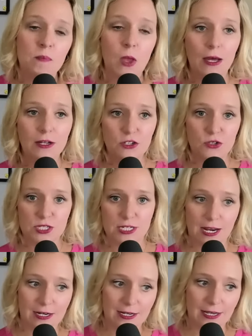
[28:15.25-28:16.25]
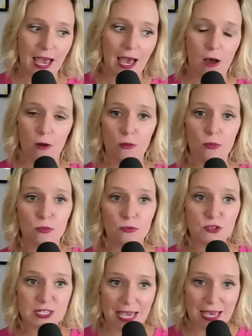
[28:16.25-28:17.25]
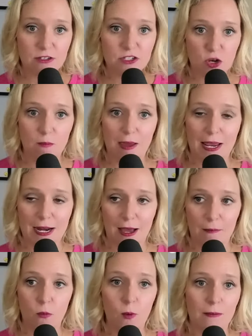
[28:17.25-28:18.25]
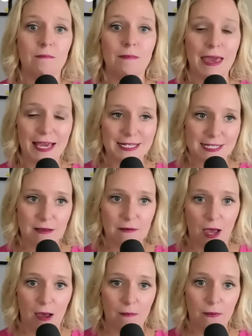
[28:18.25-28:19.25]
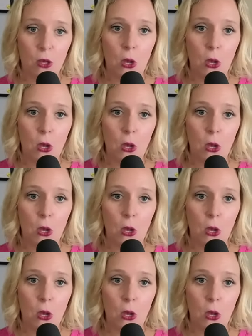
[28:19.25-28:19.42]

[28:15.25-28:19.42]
understanding how scales are made up, what makes them up,